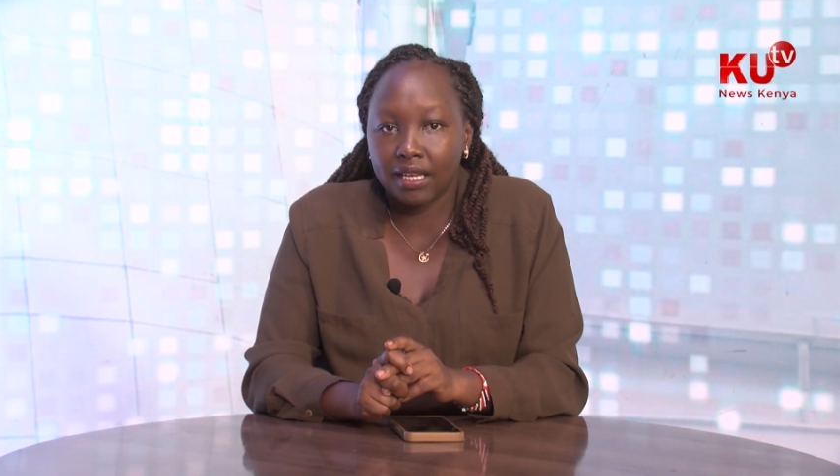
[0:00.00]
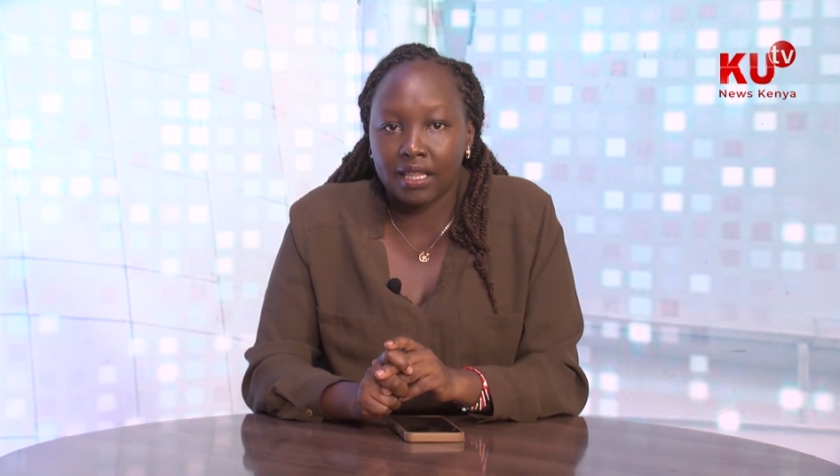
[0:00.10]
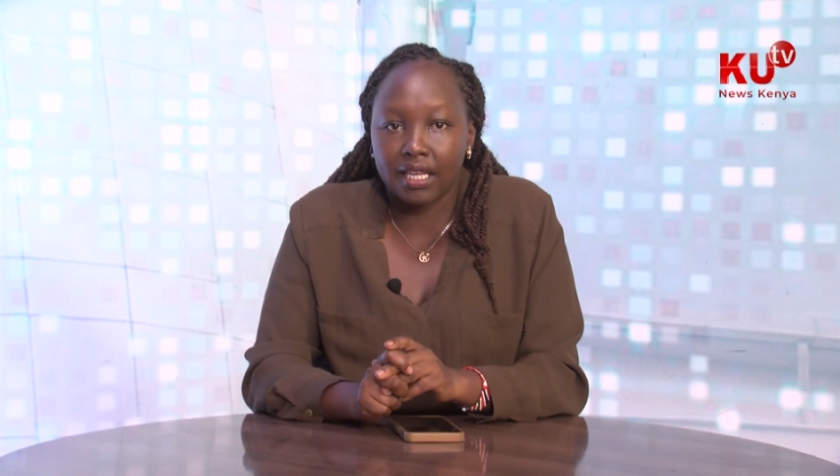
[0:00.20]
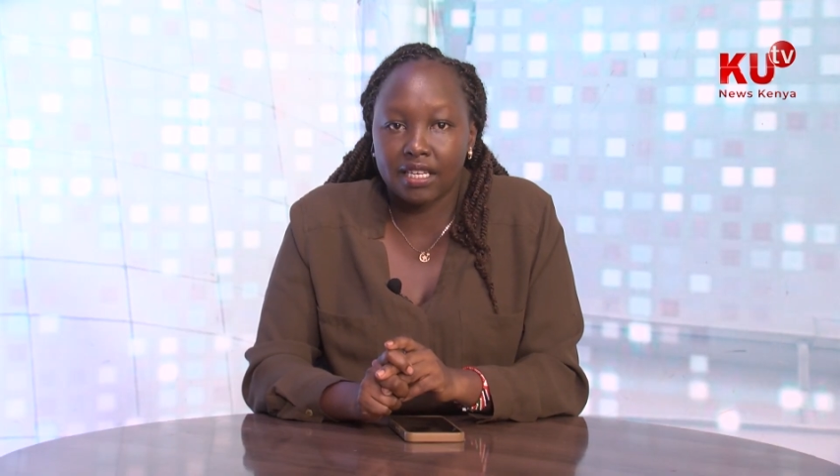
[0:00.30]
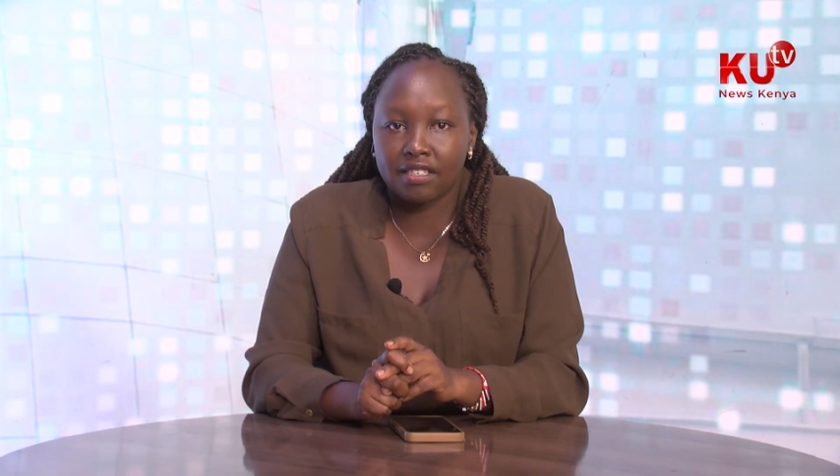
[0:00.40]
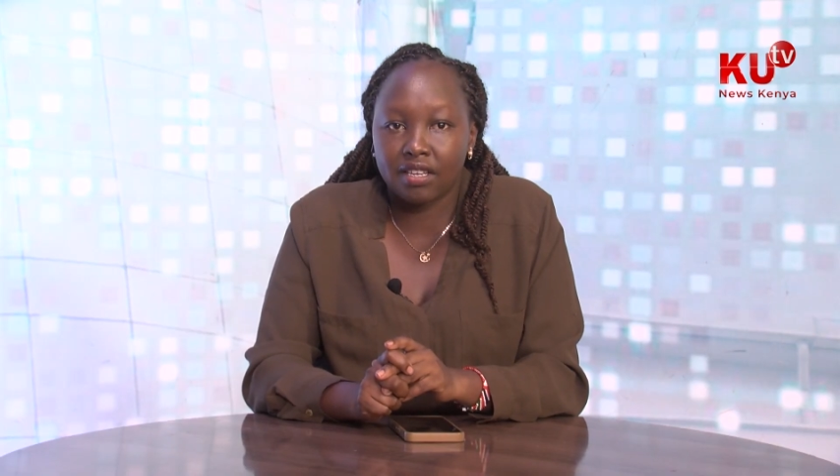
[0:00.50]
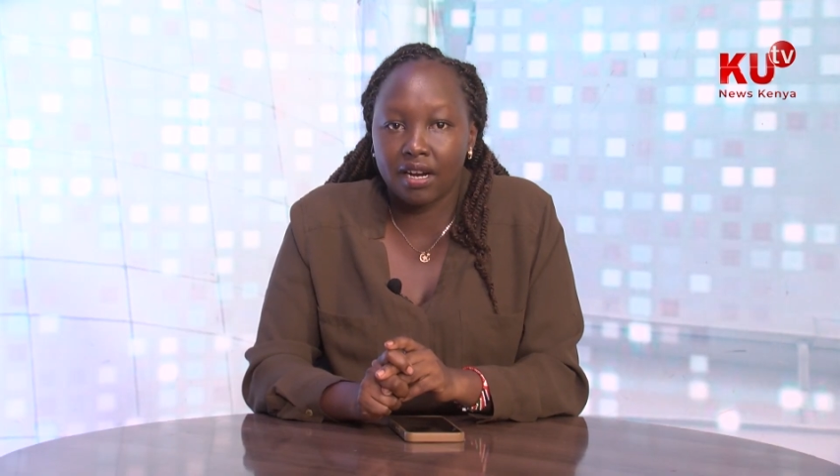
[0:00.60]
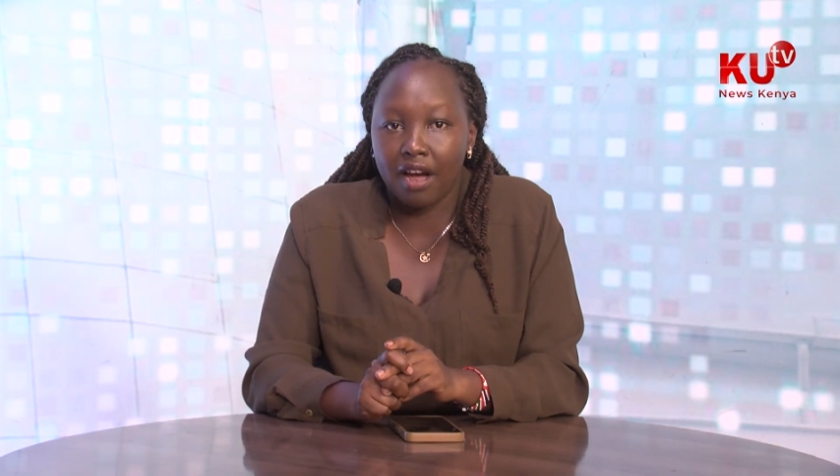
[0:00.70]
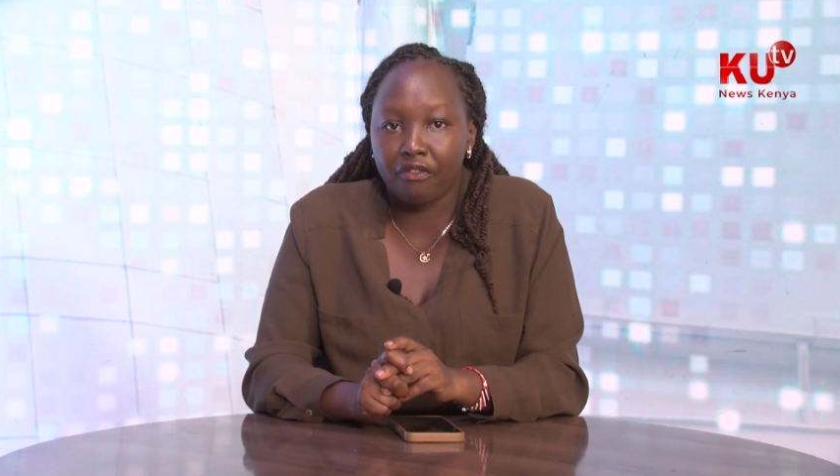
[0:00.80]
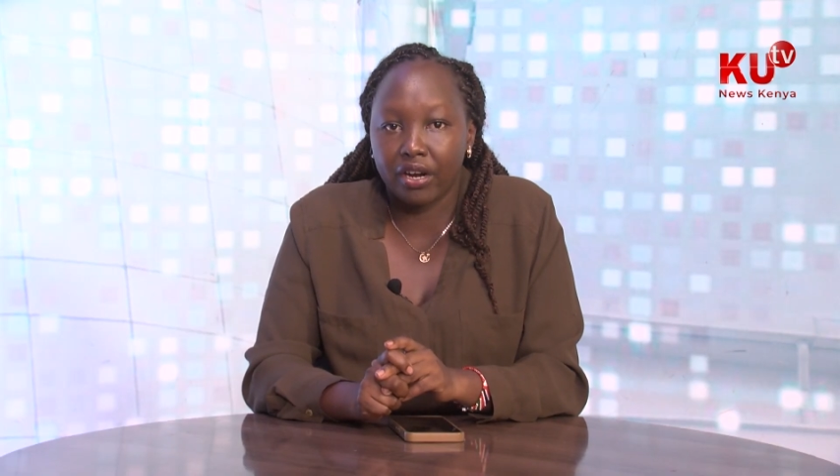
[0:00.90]
in the
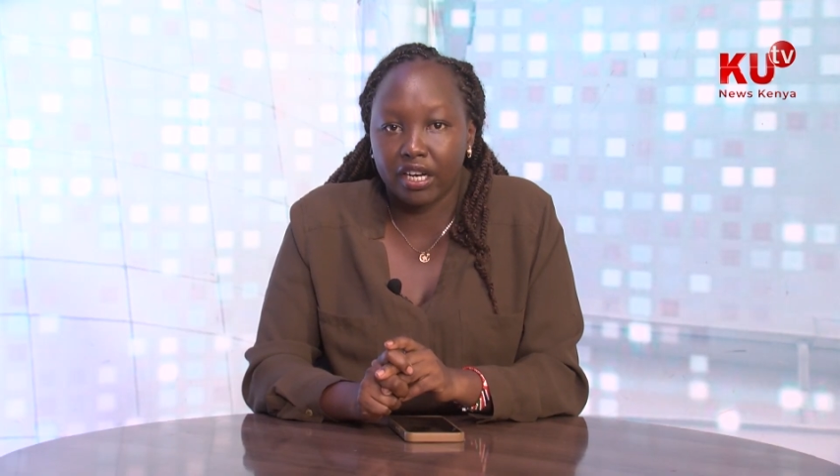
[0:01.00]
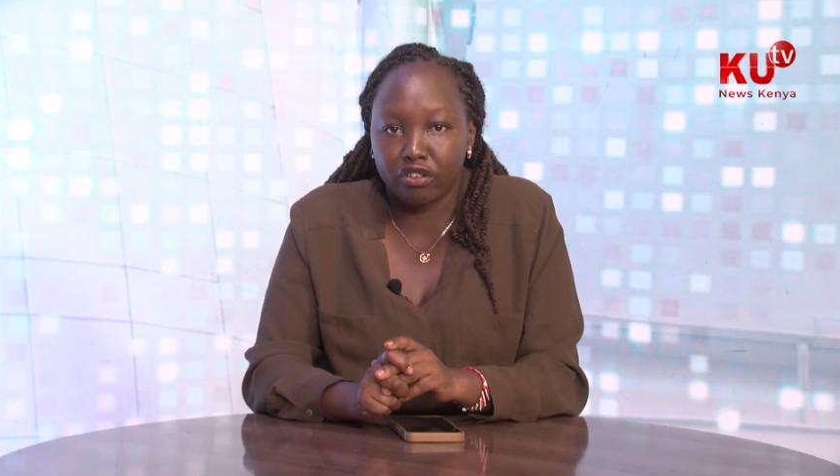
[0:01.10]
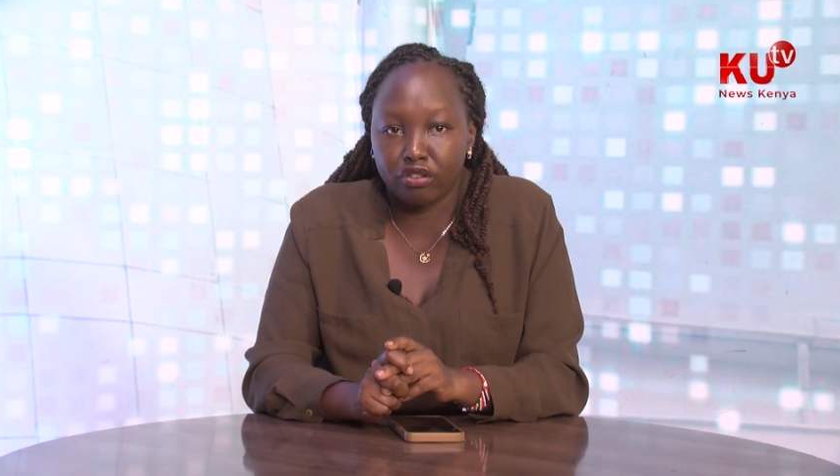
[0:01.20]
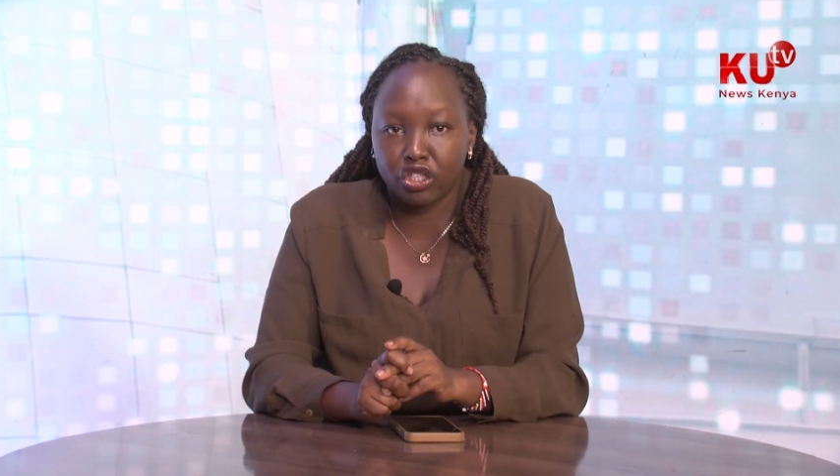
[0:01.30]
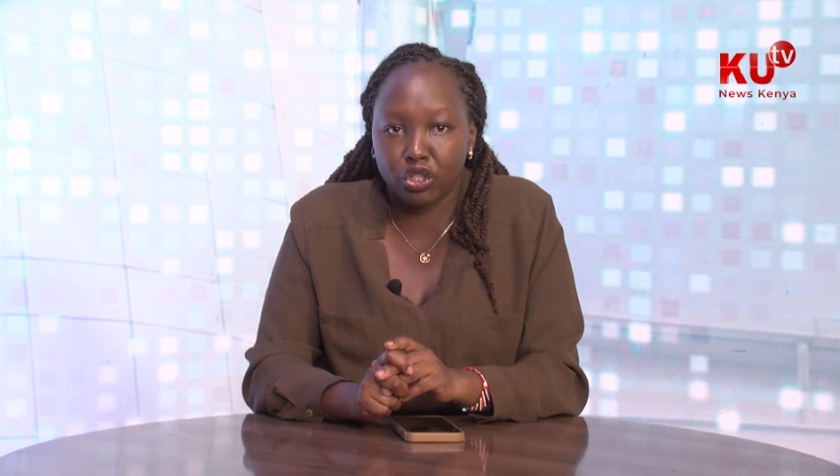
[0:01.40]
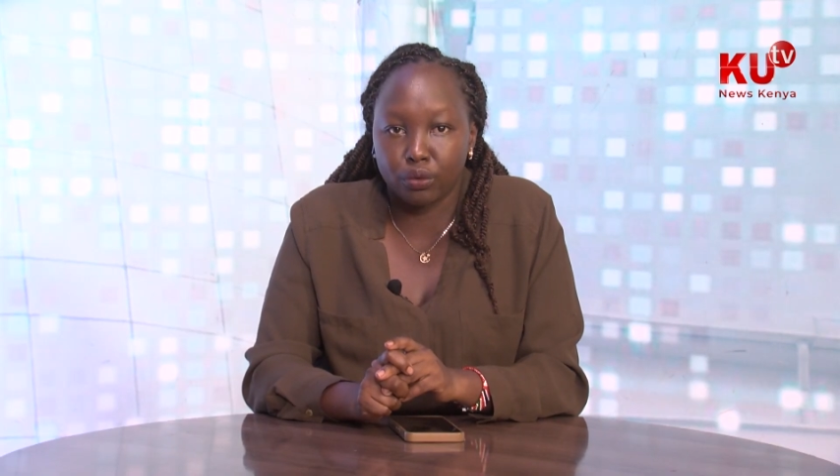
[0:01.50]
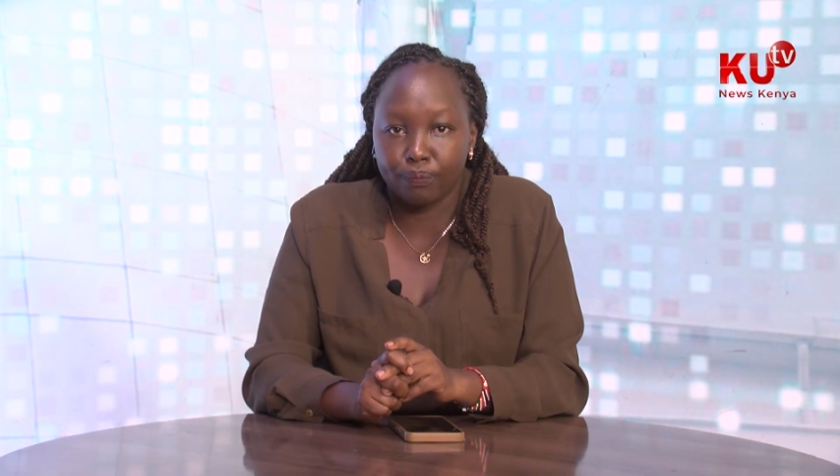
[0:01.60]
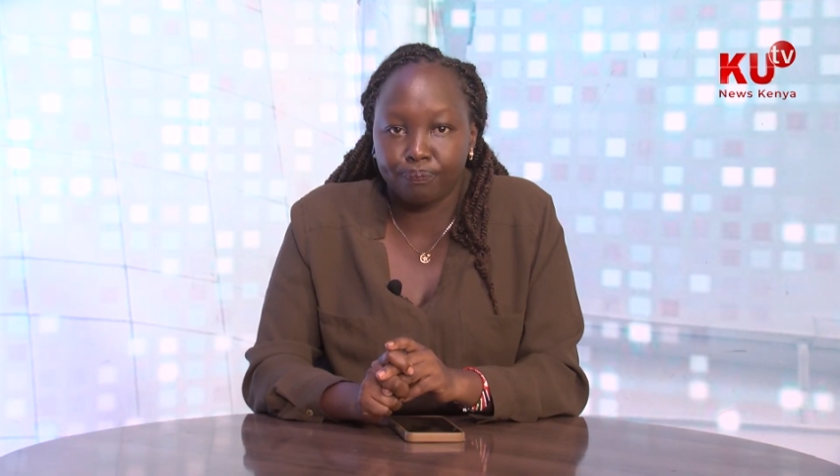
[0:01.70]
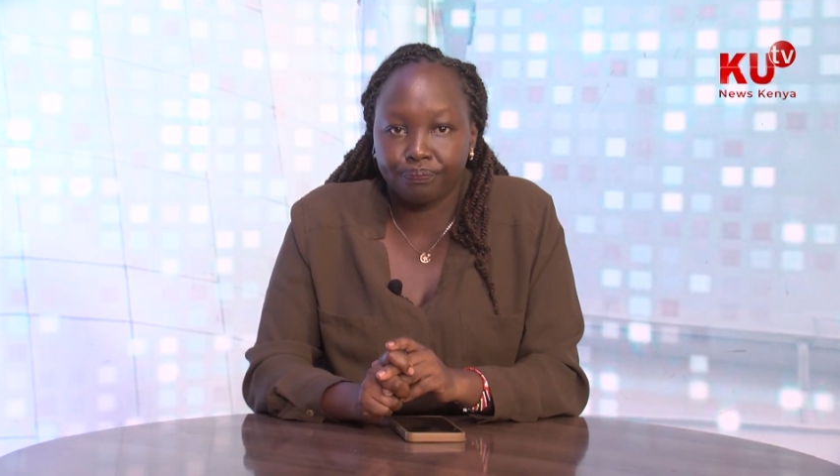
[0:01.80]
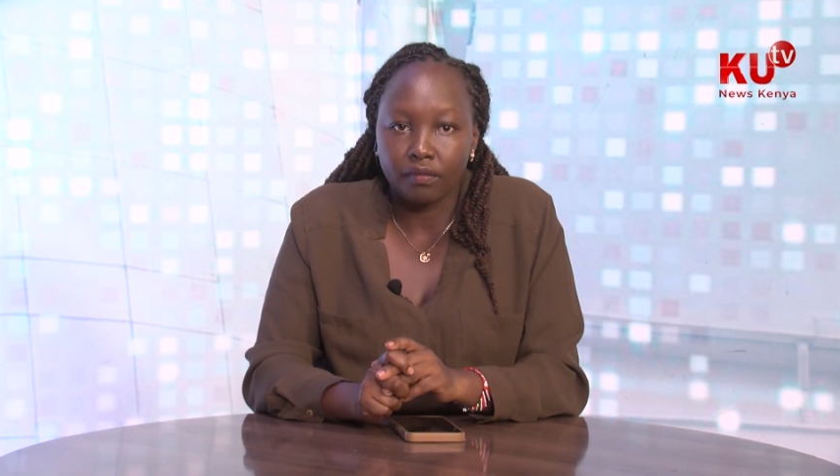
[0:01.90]
Eastern African region.